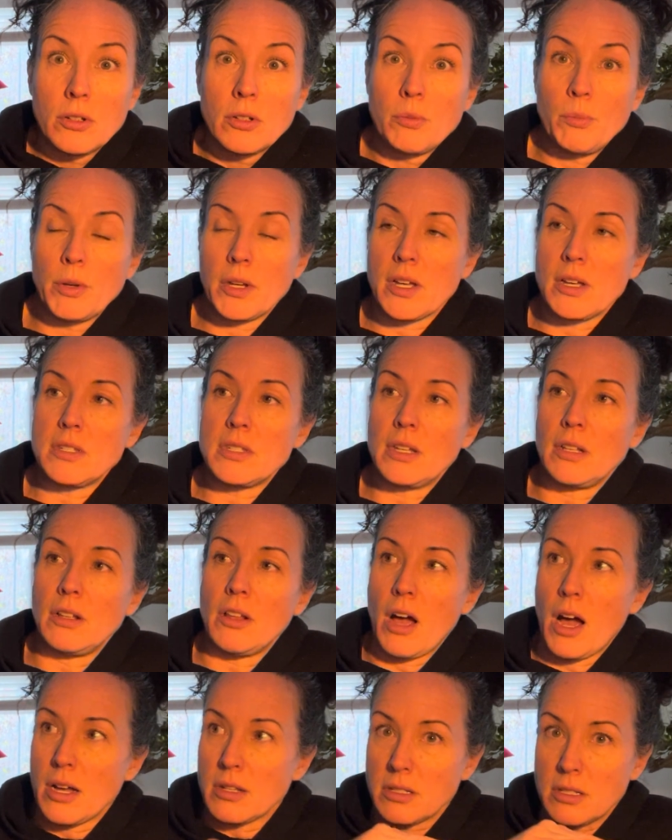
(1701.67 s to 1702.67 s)
because it
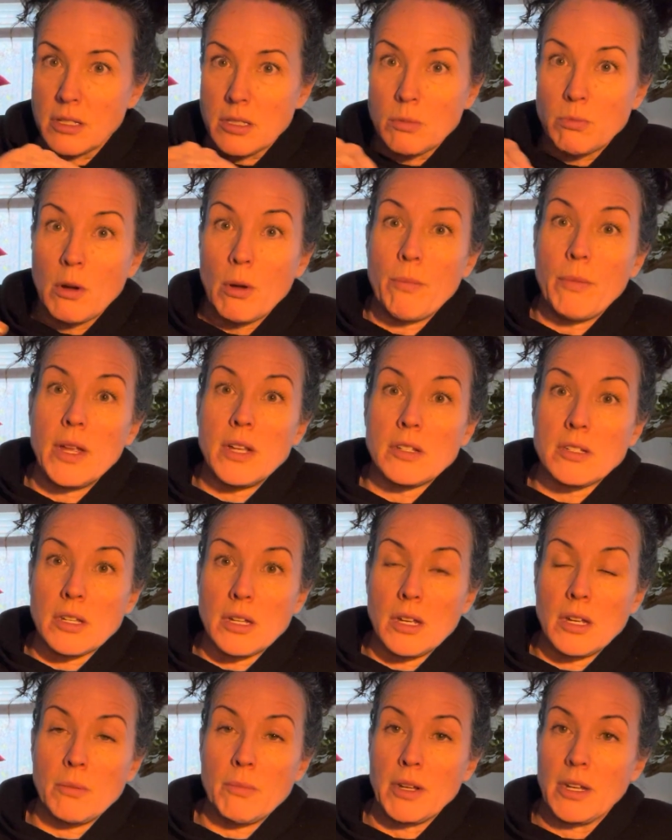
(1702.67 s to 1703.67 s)
lost its
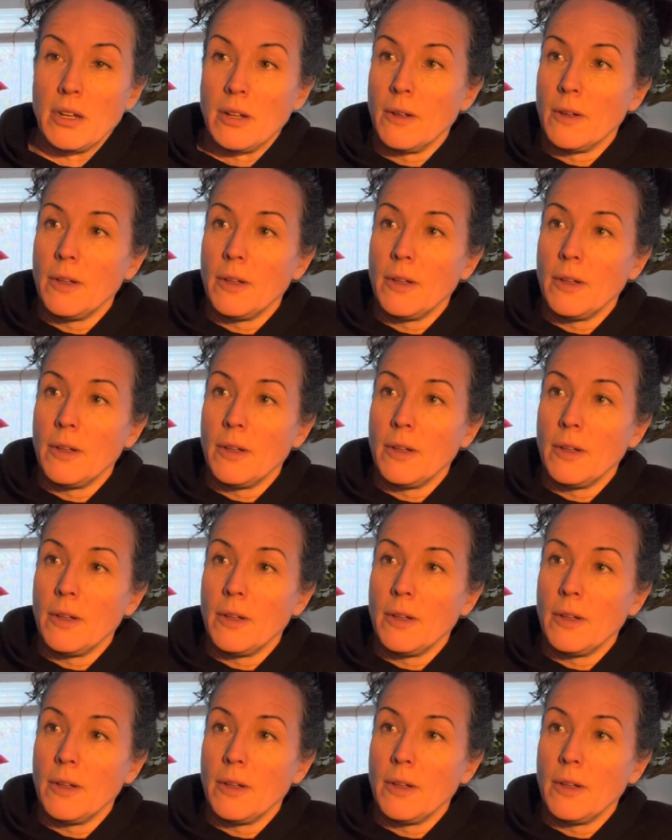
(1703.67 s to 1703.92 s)
momentum,